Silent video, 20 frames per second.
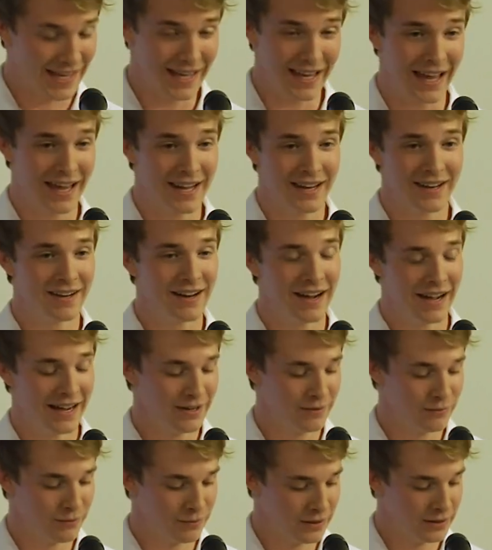And
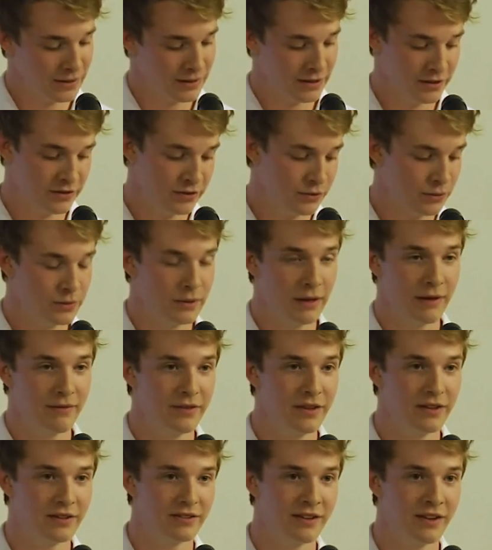I really do love
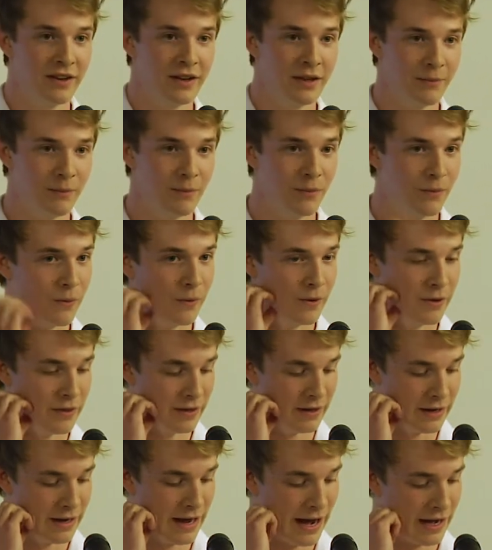this city more
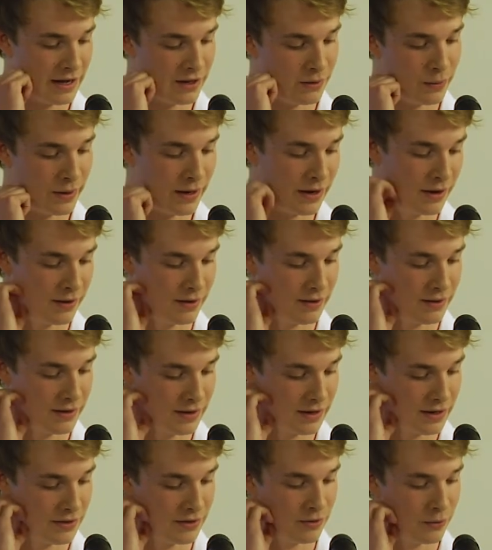than anywhere
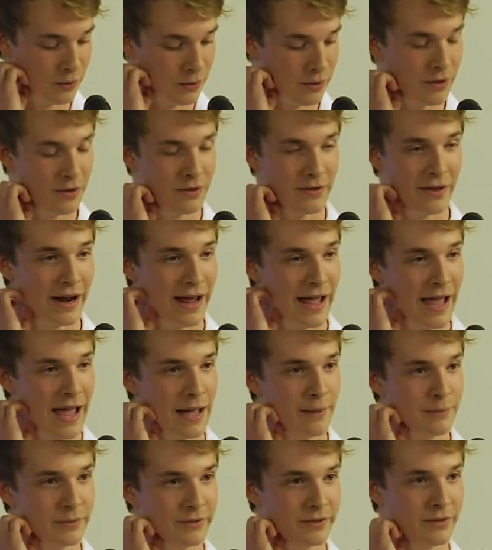in the world, and I
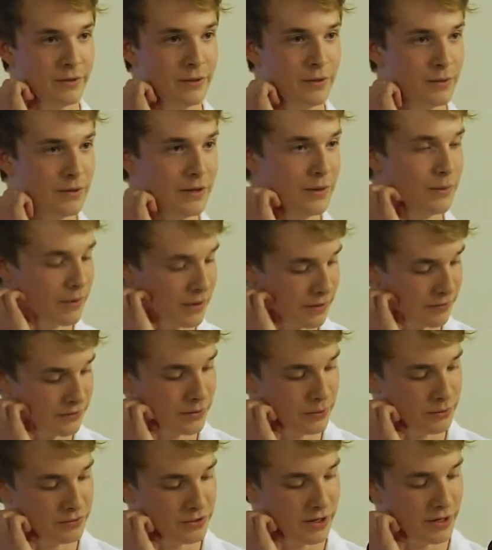absolutely want a
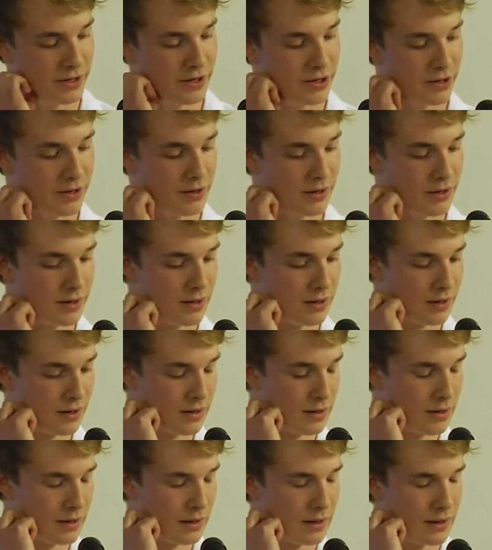future here.
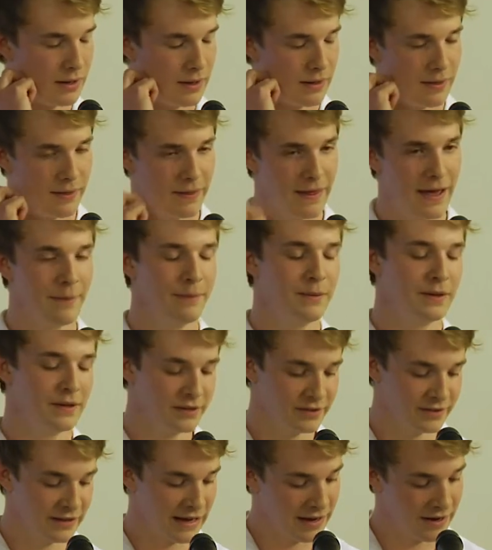That being
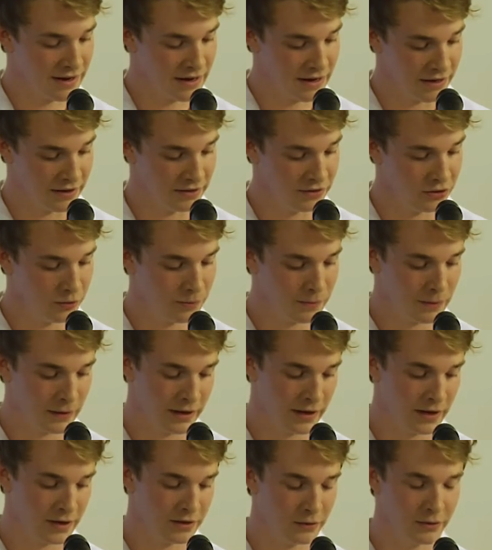said, I do
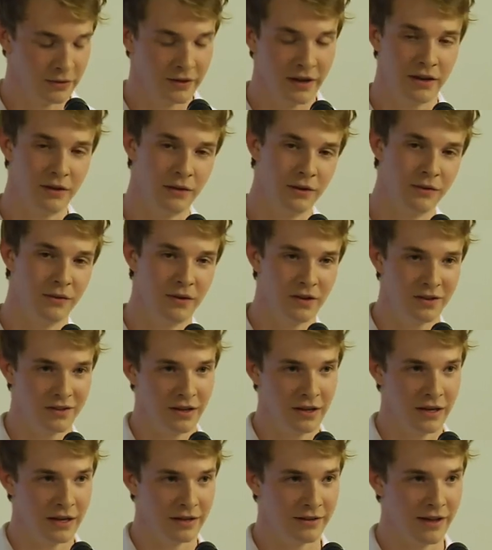plan to attend
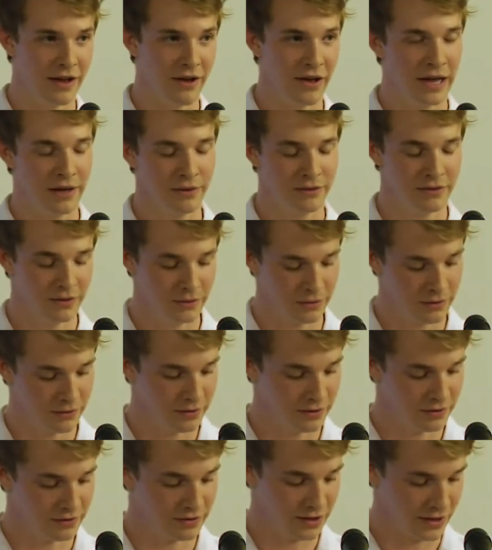university at Dalhousie
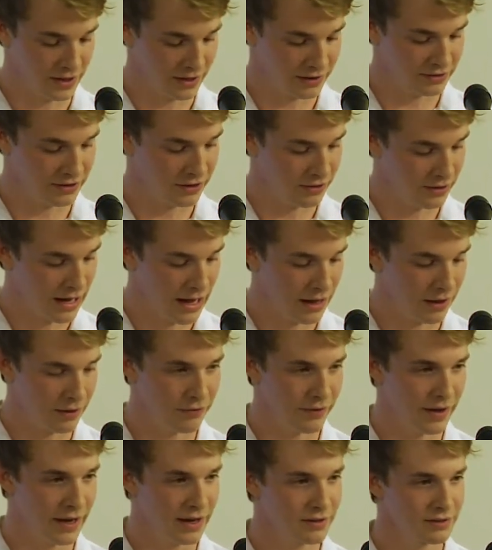University next year in
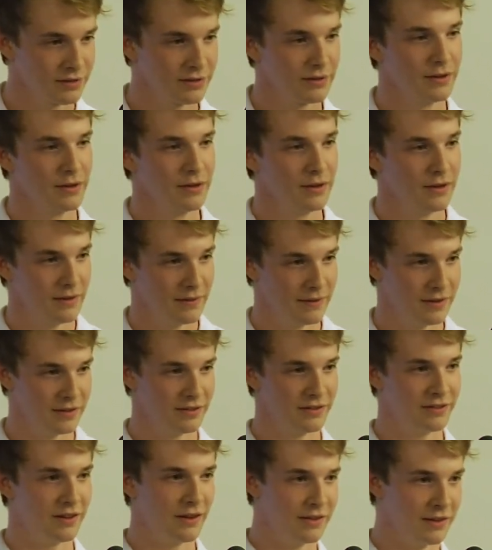Halifax, and
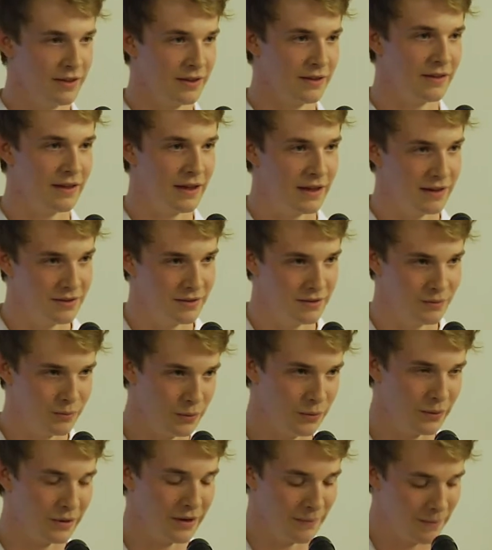this is something that
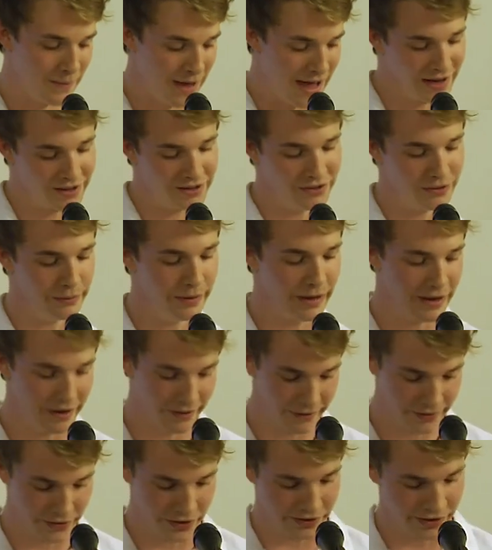we will come back to later
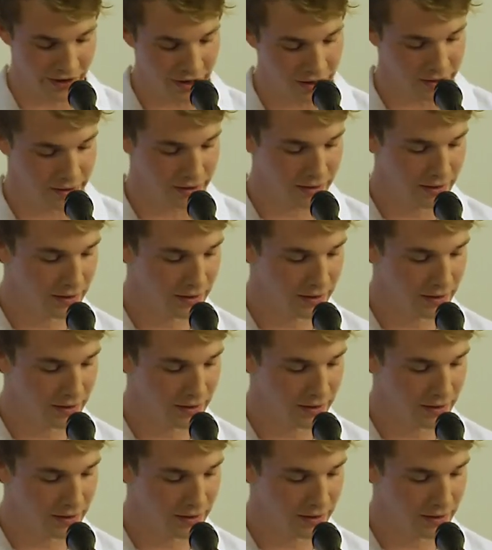in the talk.